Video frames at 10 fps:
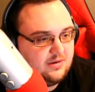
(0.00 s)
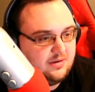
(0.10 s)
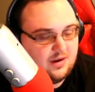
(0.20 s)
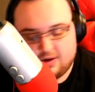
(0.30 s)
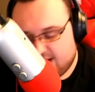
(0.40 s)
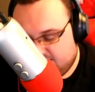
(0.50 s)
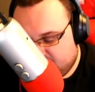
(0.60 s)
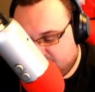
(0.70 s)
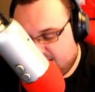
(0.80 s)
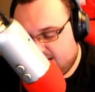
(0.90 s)
Okay, it's
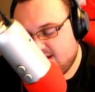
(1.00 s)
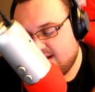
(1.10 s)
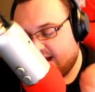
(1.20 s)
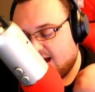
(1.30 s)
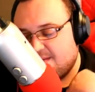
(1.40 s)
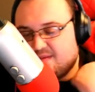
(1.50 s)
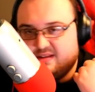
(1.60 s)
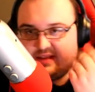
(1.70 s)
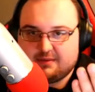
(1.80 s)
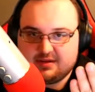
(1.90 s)
okay. Did
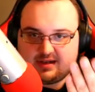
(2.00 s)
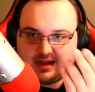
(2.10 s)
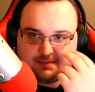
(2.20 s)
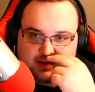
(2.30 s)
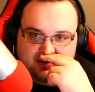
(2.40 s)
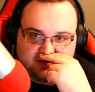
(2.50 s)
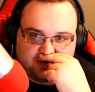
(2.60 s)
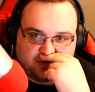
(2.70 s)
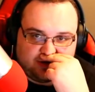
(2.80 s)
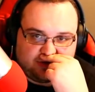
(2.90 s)
that one take place in
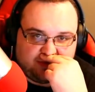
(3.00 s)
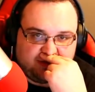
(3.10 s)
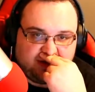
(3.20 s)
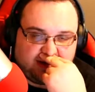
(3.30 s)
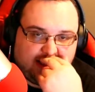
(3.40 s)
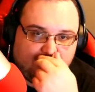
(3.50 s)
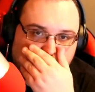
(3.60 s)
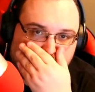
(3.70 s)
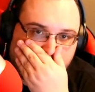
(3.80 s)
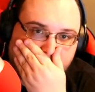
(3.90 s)
Christmas? I can't remember.